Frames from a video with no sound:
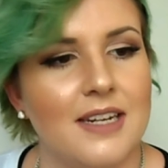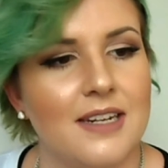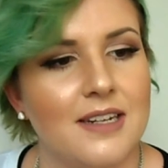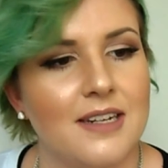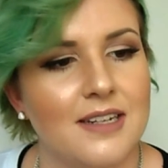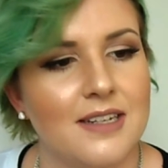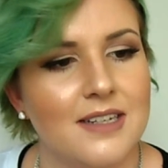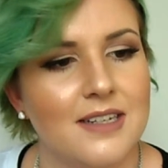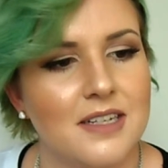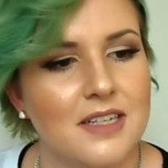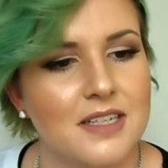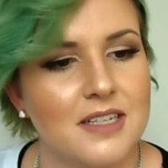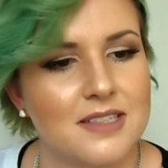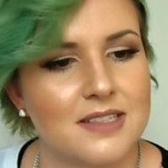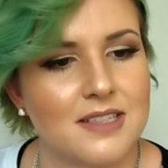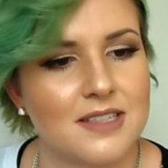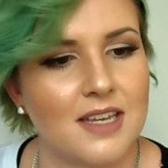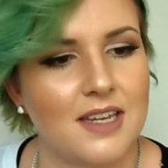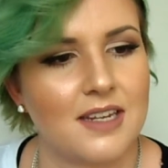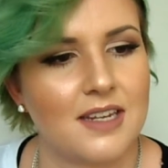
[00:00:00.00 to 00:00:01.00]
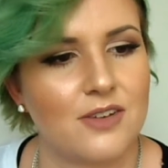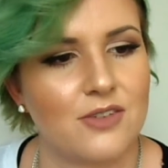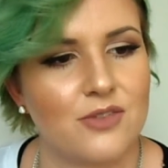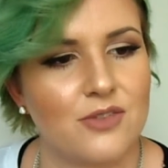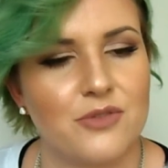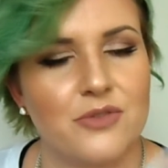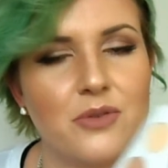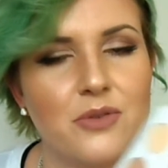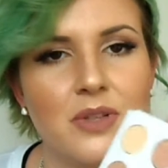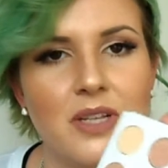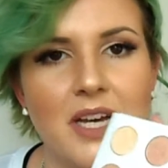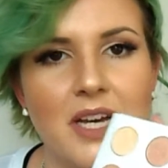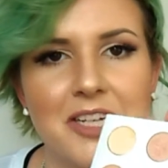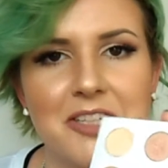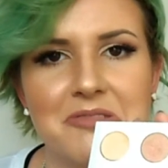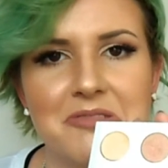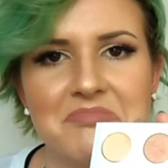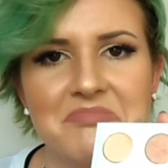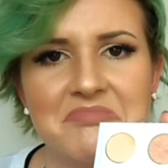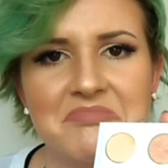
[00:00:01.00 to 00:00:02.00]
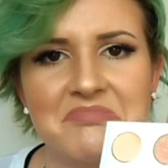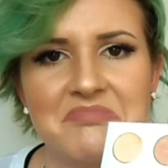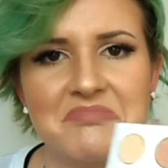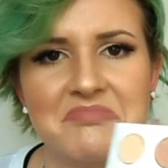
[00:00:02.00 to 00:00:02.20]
and it's like gonna fall out.